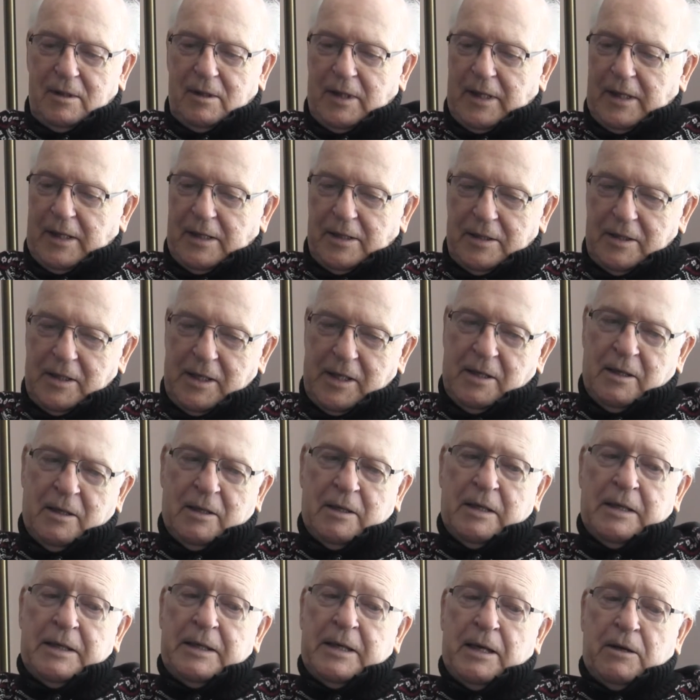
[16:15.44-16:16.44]

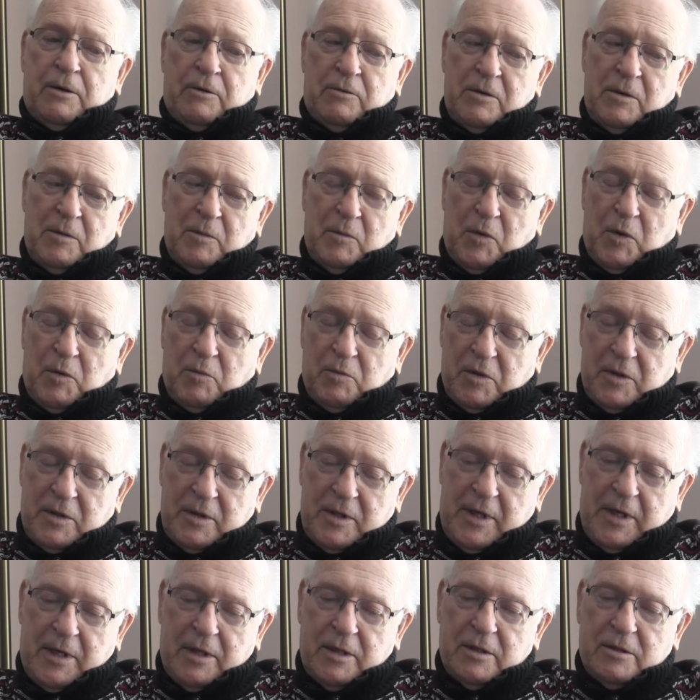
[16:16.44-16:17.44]
And I remember
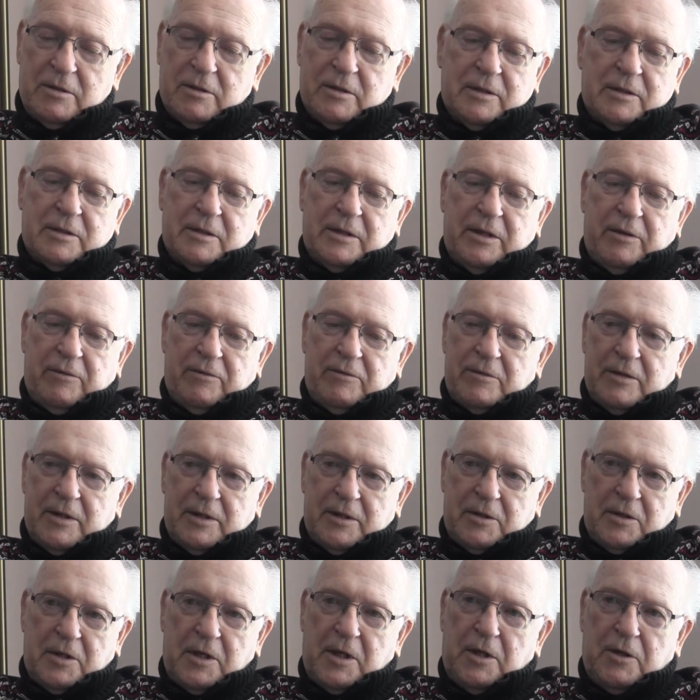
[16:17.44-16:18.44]
the answer was given
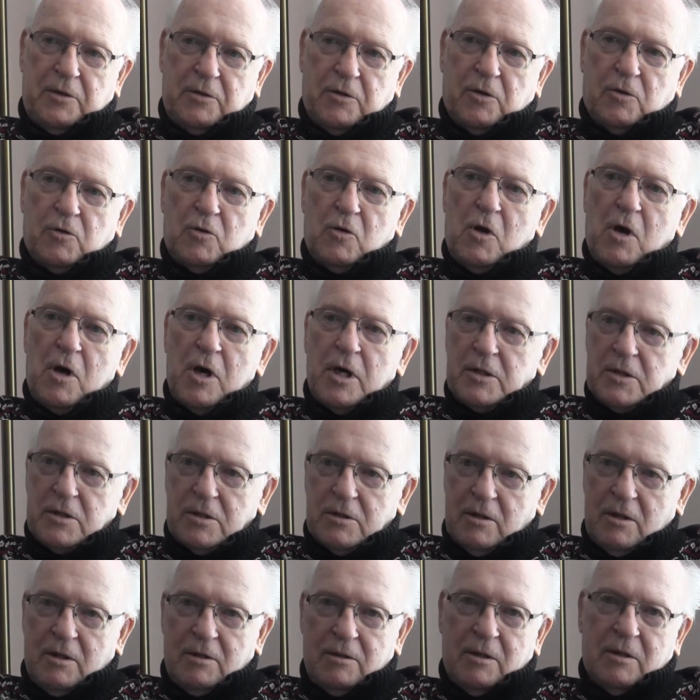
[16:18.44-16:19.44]
that they either
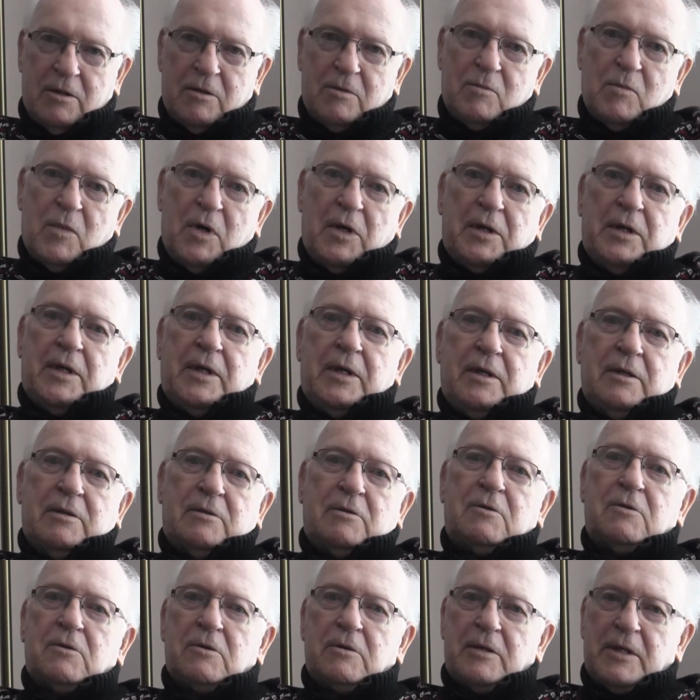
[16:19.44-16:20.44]
lost all their money
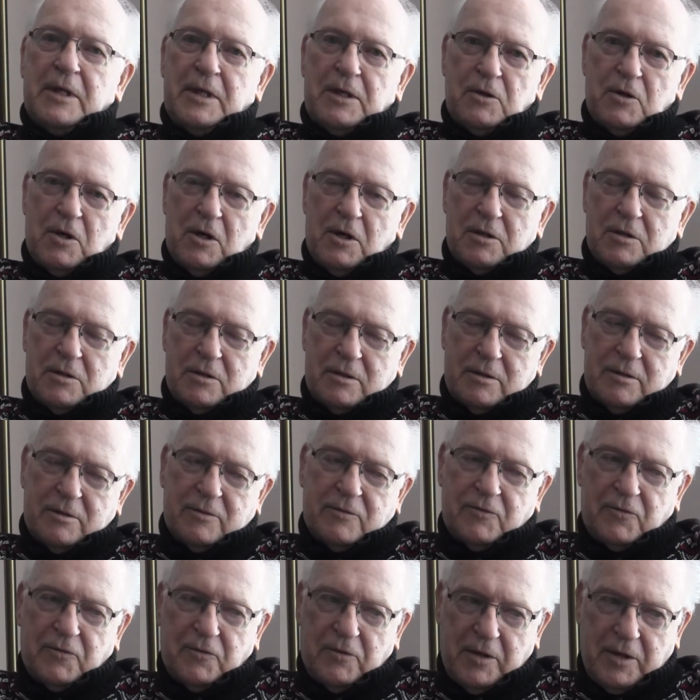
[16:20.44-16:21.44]
or they lost
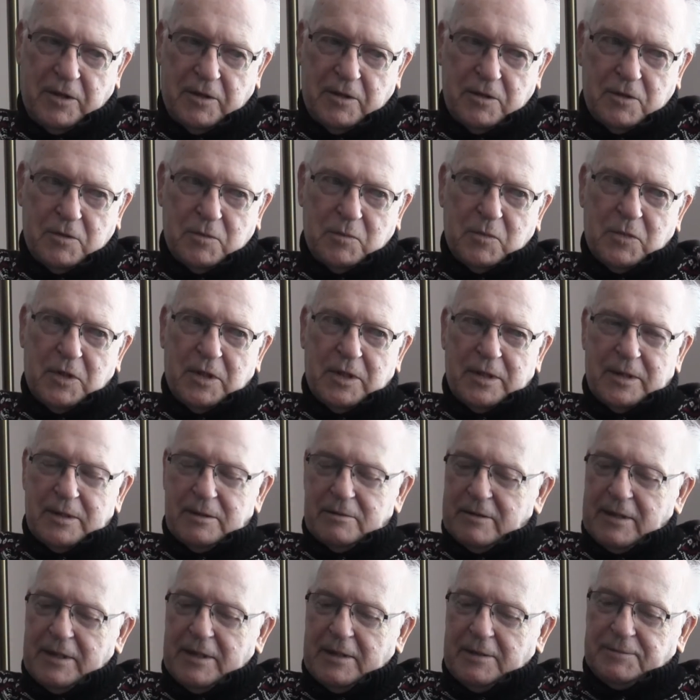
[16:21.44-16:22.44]
their friends'
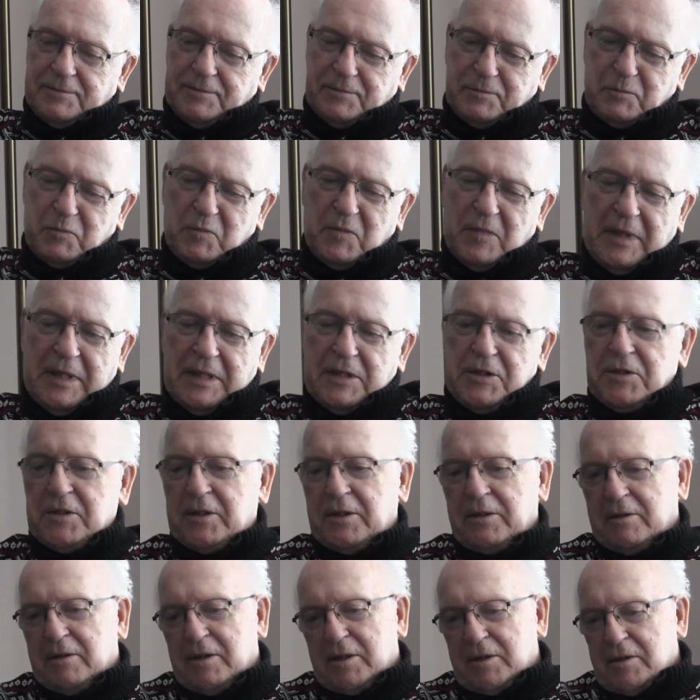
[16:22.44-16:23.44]
money. Well, that
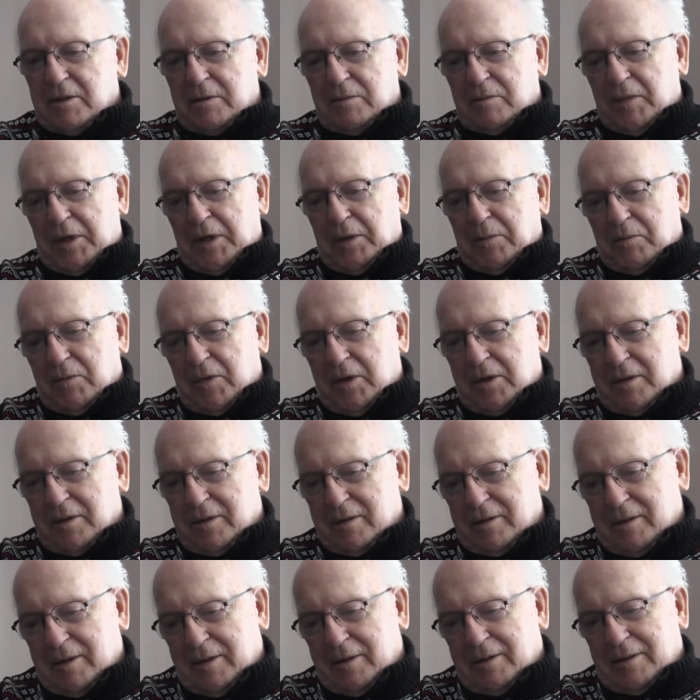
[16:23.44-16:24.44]
still doesn't make much
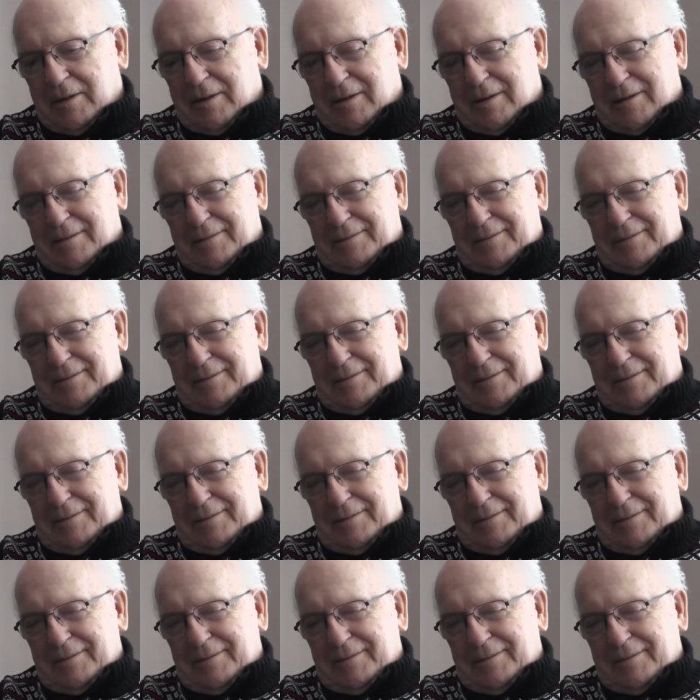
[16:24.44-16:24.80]
sense.